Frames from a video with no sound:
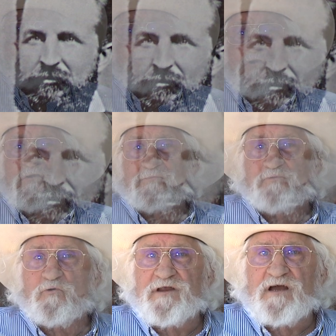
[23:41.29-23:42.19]
drawn and
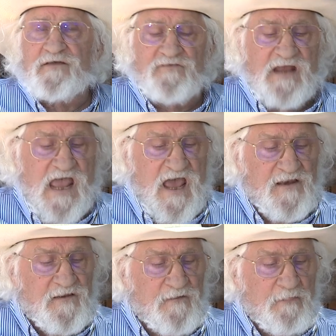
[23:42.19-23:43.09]
Bowie knife in
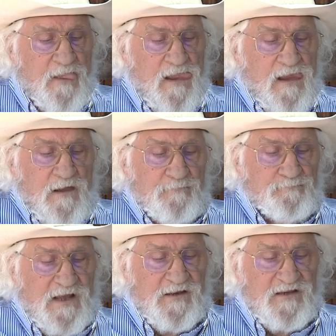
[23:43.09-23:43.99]
hand.
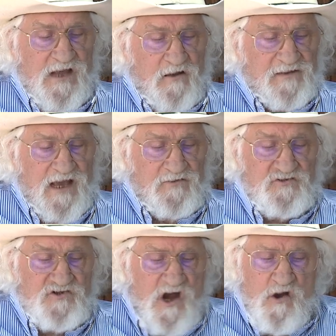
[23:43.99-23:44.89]
Pete yelled out,
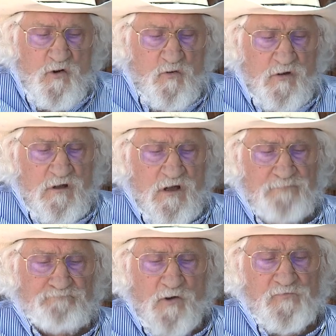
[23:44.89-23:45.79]
"Joe!"
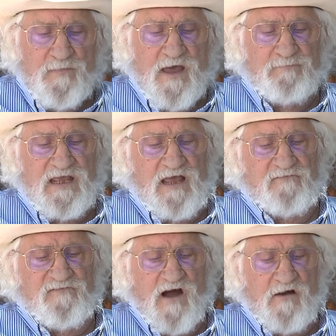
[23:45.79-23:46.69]
and both men began
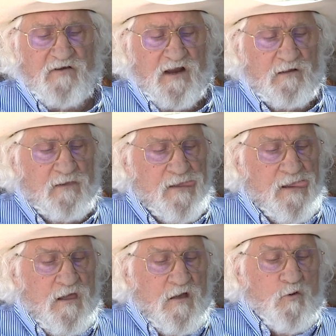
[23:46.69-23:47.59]
firing.
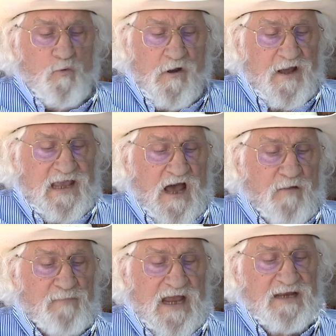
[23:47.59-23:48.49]
One
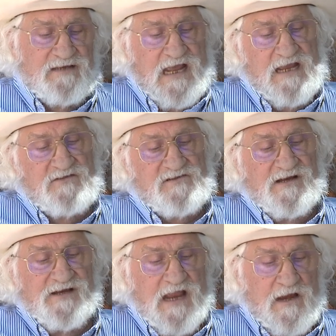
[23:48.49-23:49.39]
account maintains that
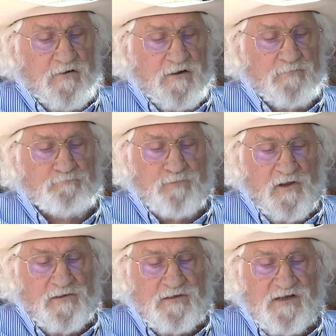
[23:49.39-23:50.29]
an errant
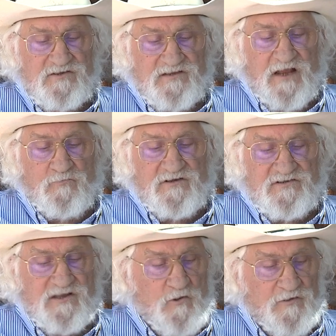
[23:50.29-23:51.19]
bullet
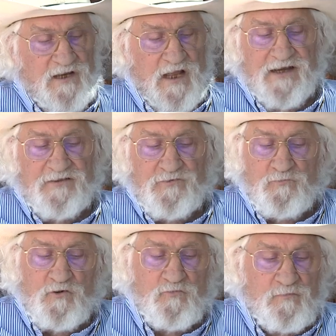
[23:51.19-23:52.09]
extinguished the only light in the
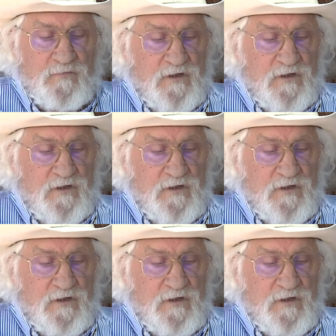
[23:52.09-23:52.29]
room.